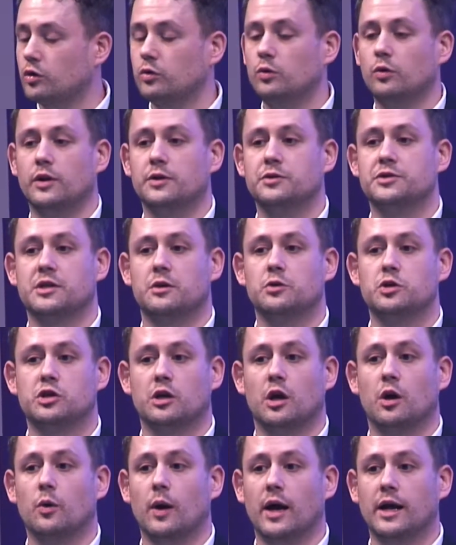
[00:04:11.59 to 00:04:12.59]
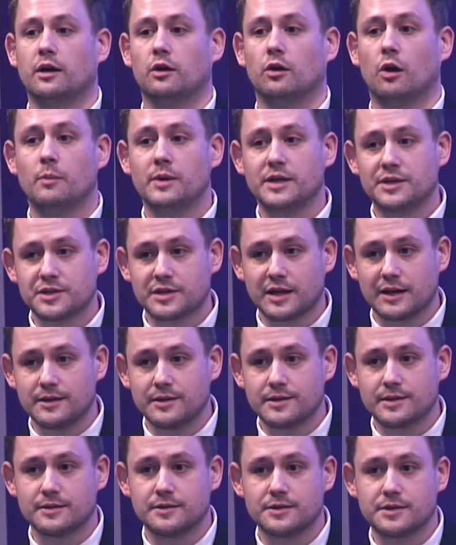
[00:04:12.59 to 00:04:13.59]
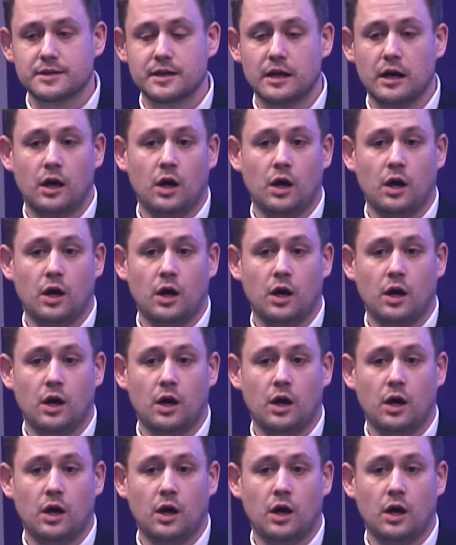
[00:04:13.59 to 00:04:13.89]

or their socioeconomic status